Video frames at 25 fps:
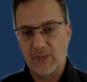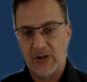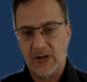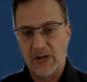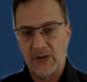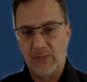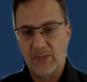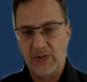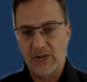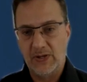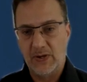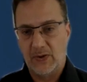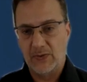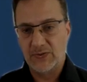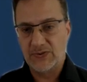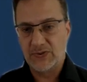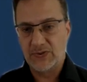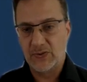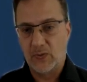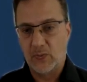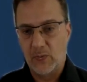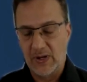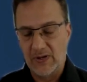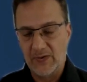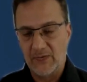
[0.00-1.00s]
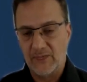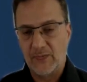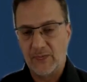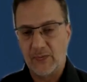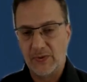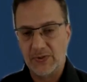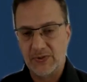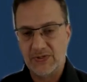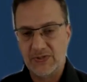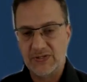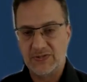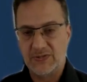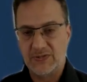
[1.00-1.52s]
why we also went for
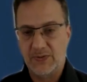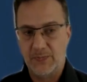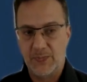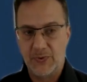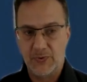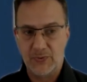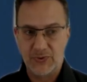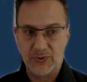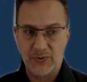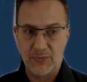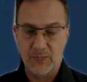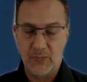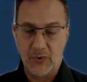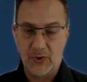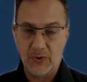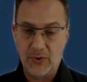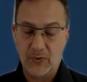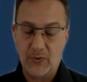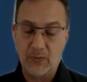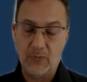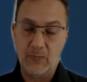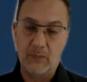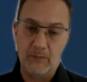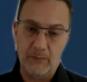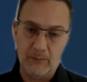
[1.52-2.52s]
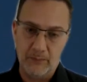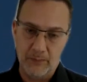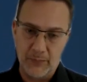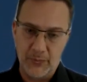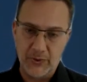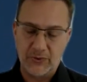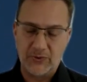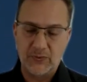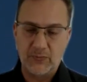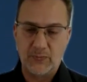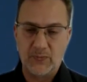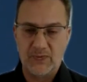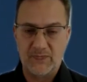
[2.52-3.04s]
a distribution model,
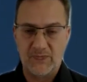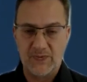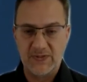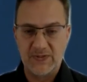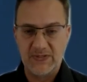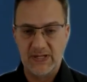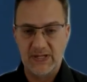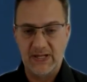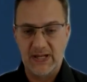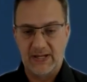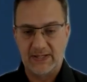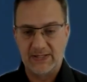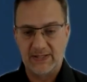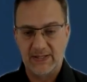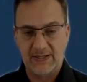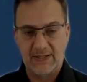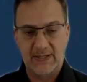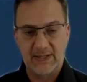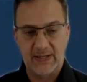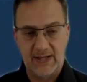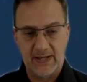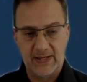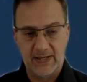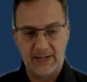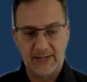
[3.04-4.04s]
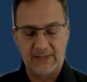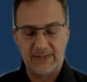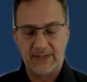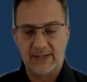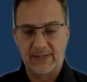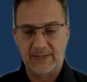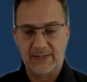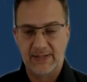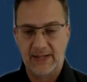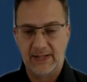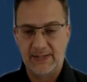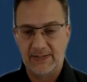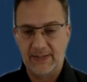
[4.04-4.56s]
but with a selected like
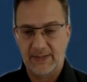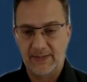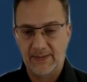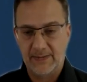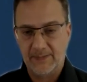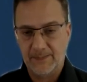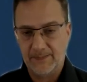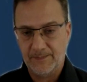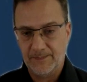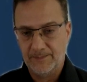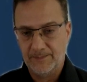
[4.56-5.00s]
tech data.